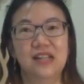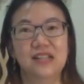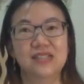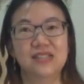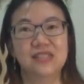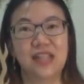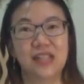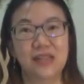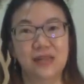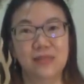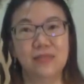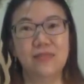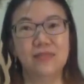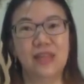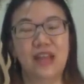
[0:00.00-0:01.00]
start
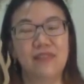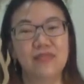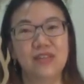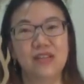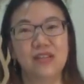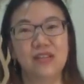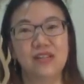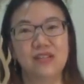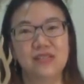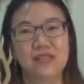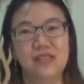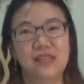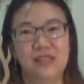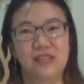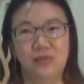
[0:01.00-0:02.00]
after
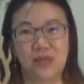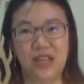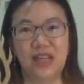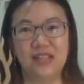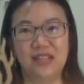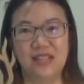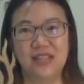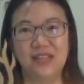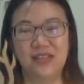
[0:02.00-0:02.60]
you cut it.